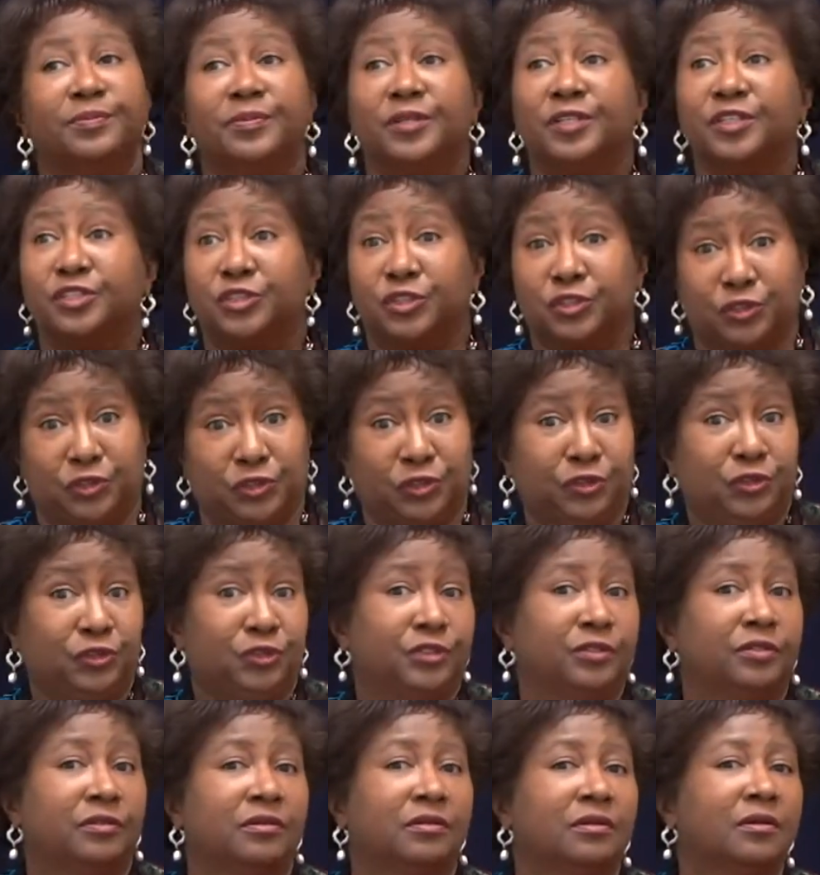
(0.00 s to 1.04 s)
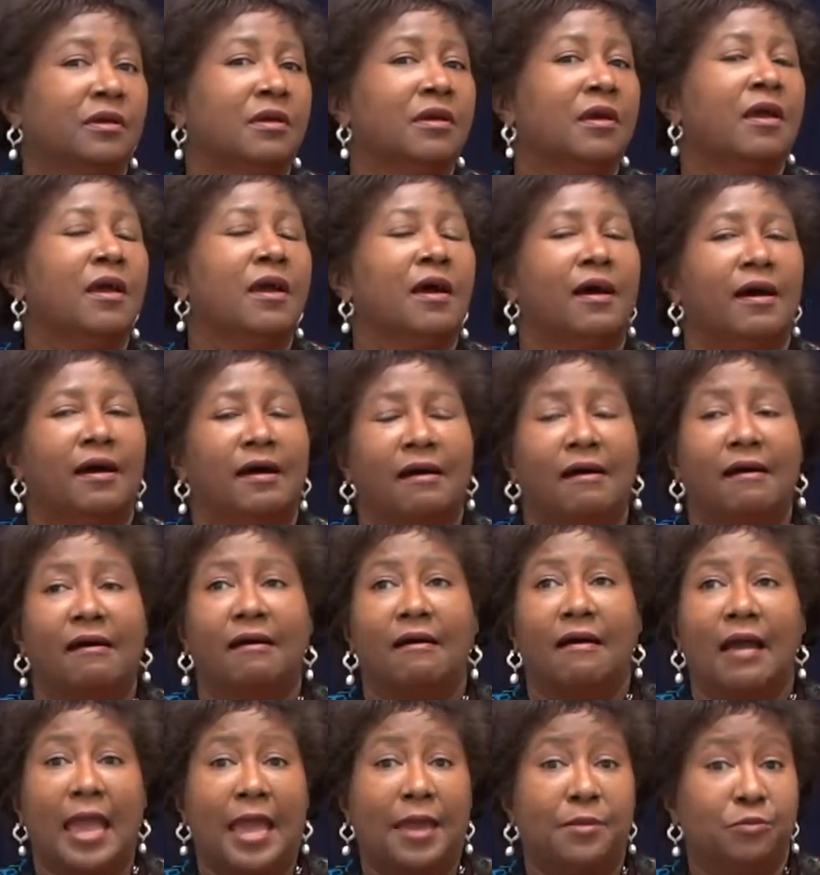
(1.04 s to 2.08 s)
sisters
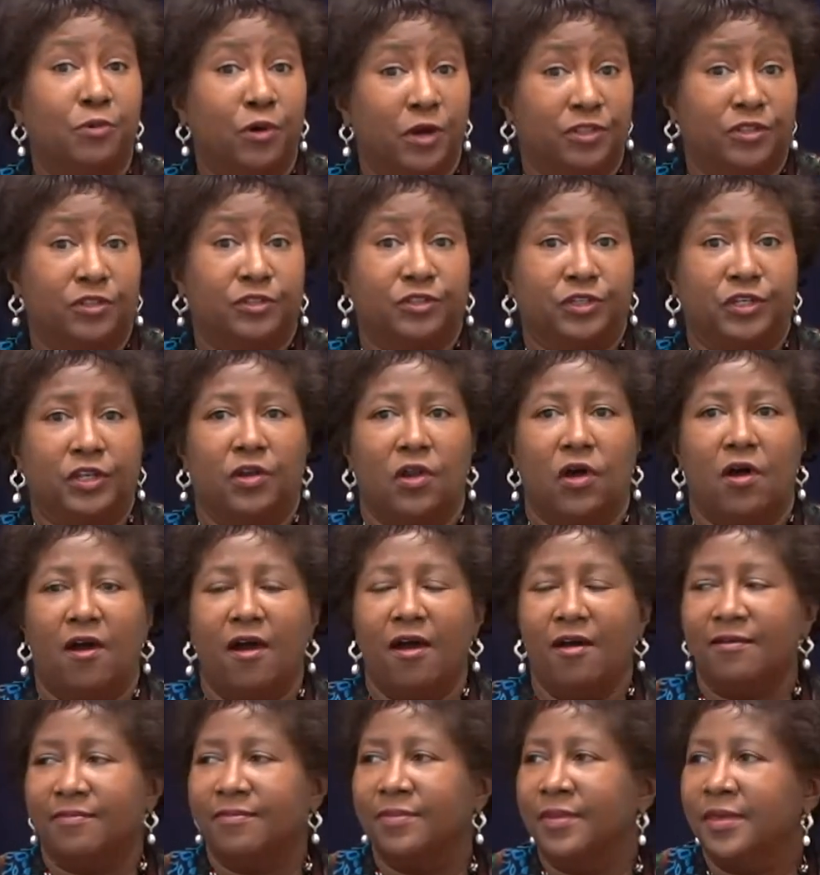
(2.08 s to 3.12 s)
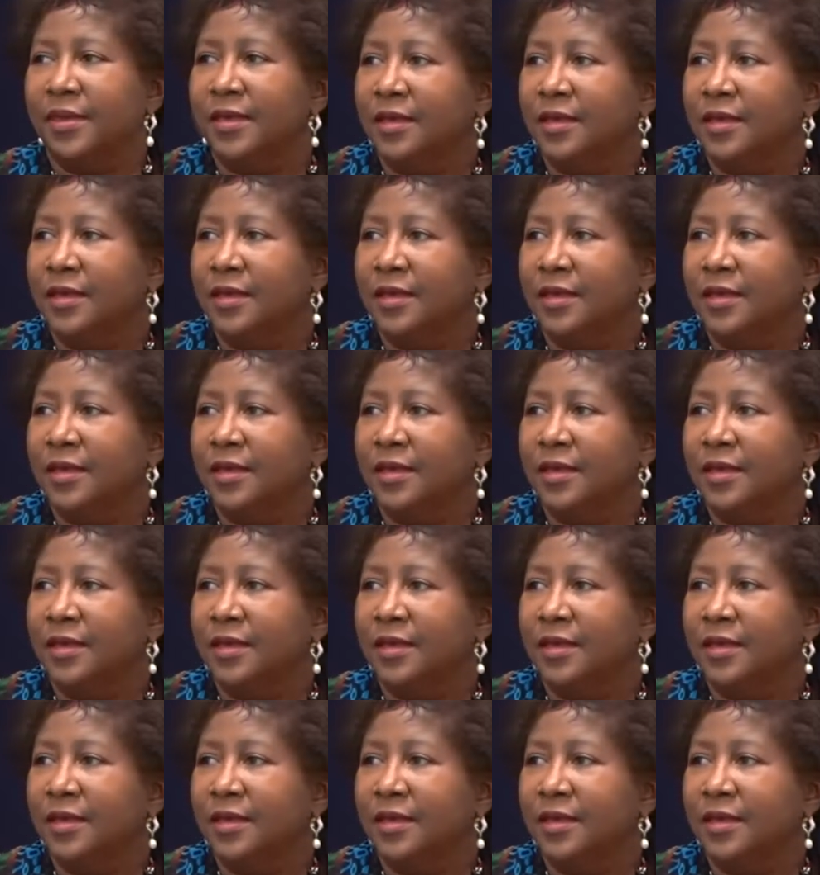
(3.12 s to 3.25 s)
and brothers-in-law,